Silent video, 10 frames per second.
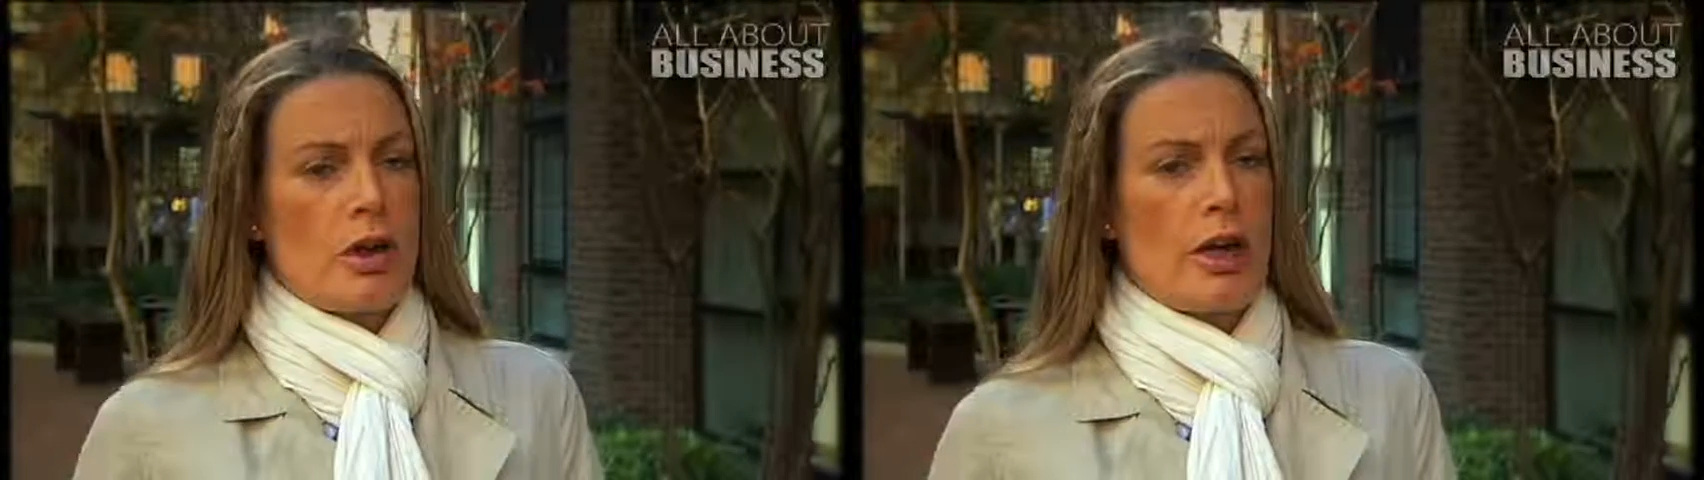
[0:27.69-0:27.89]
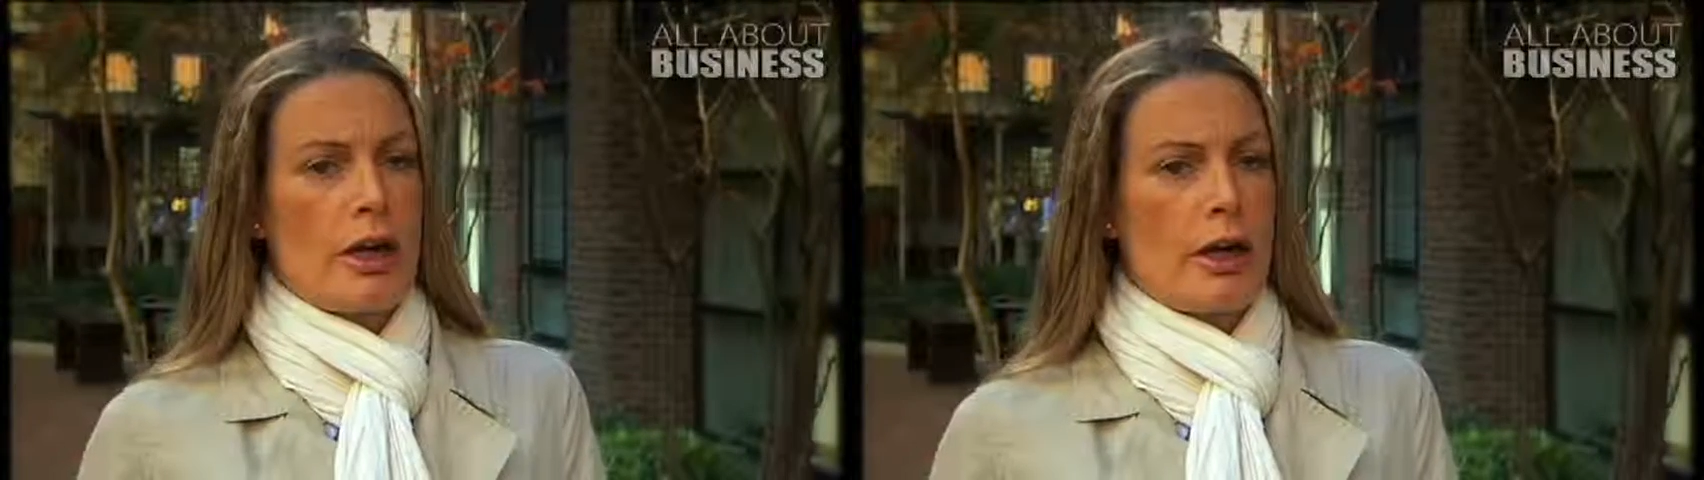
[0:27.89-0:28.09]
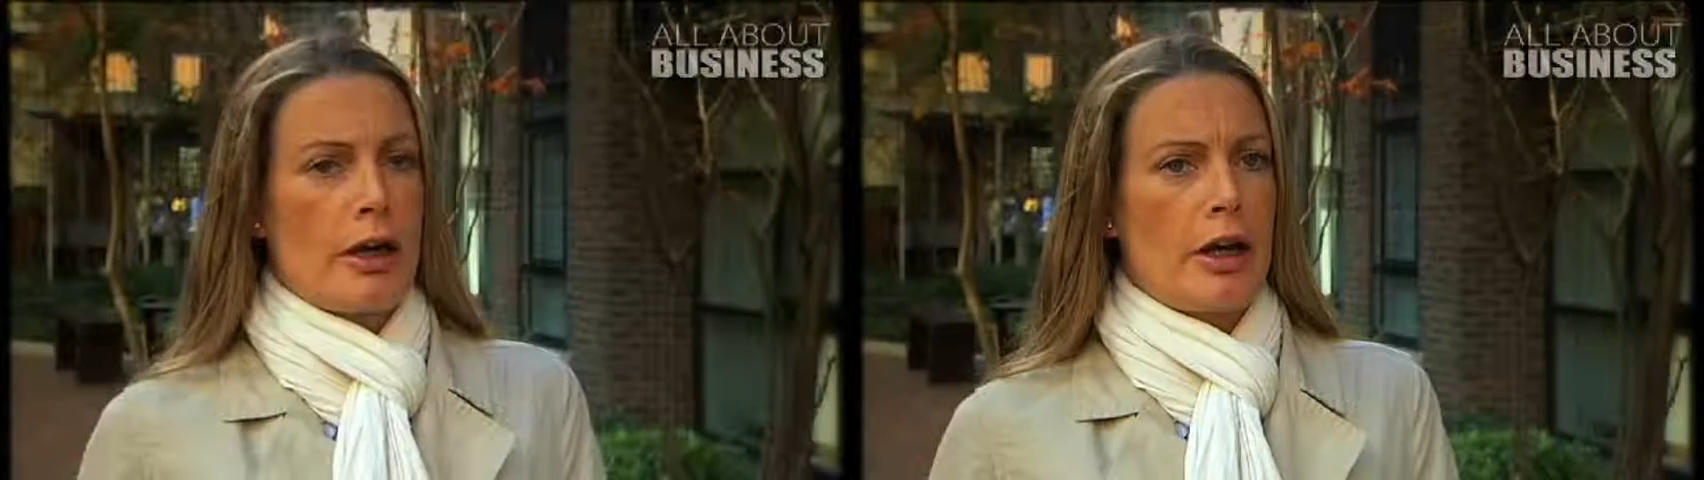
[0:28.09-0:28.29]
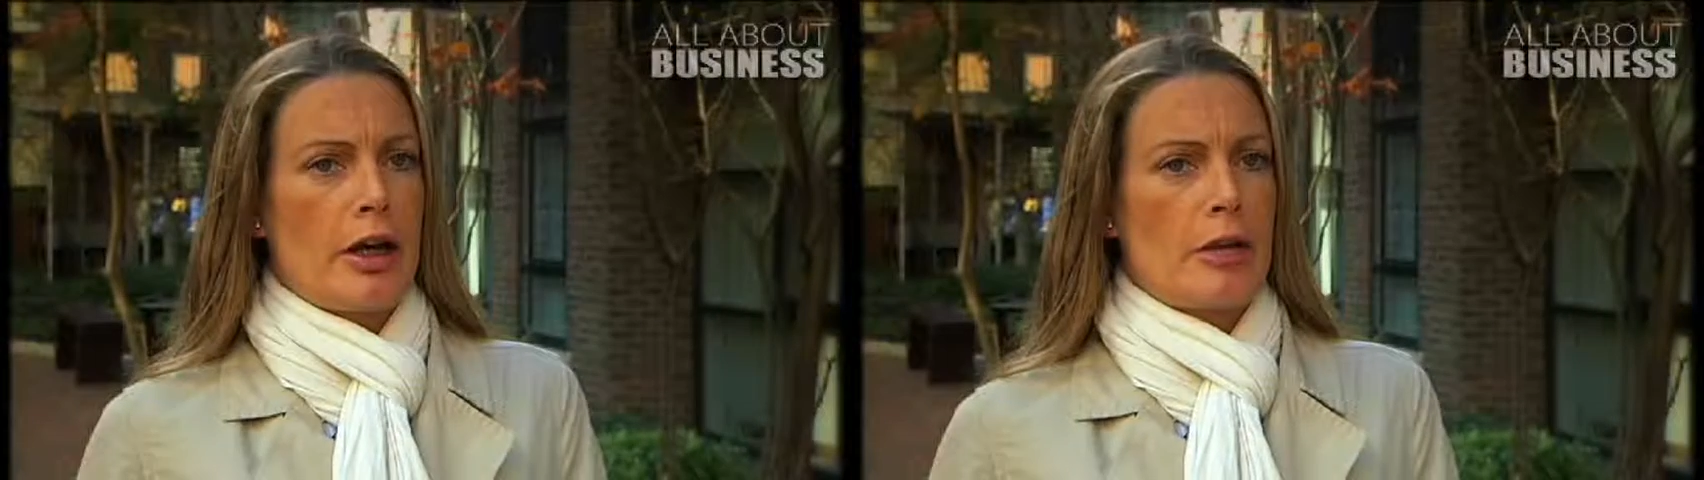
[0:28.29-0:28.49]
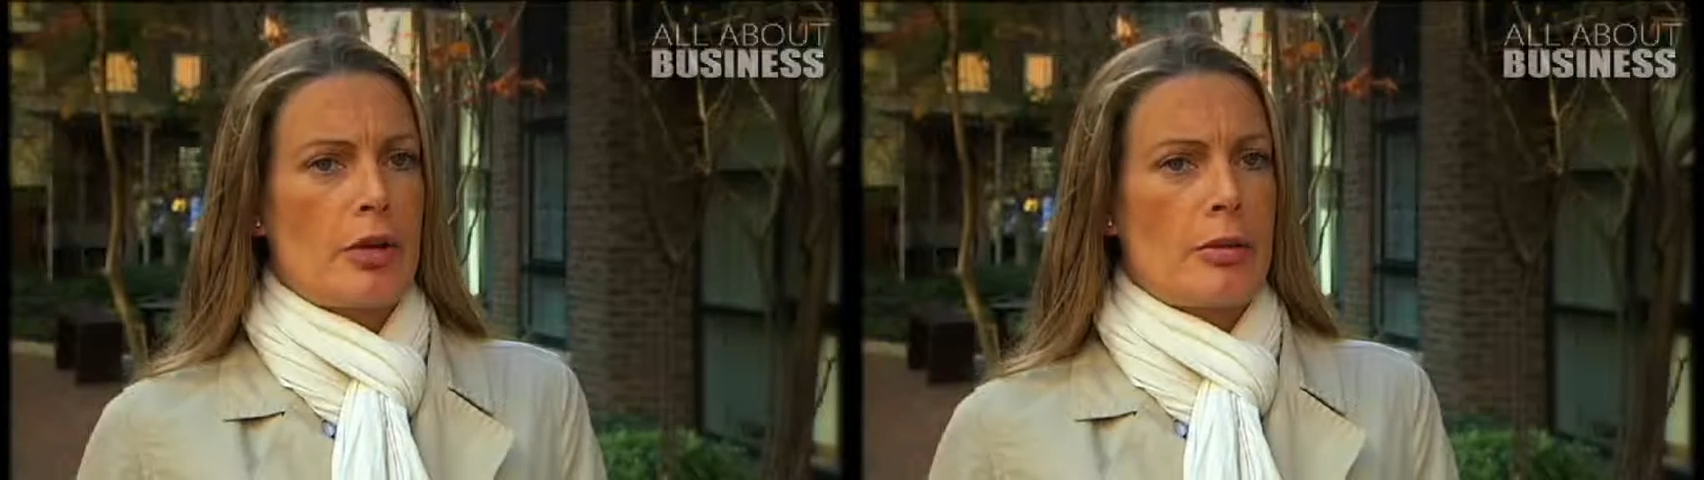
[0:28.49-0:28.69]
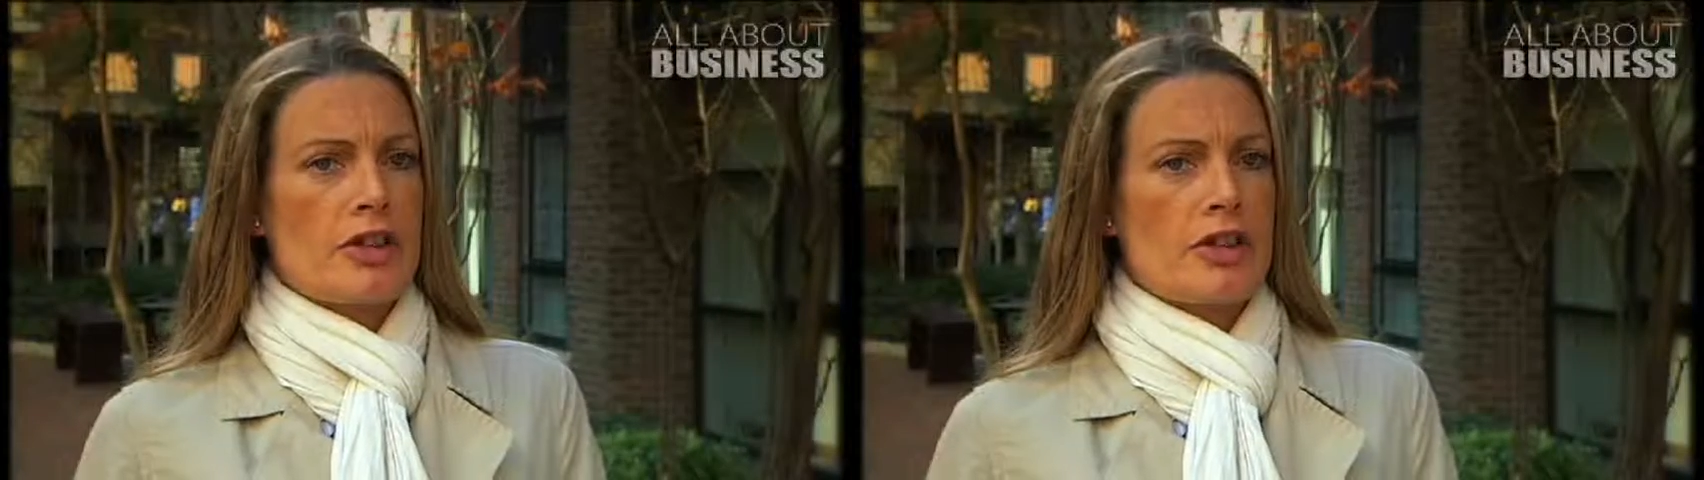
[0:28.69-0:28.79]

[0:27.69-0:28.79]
where we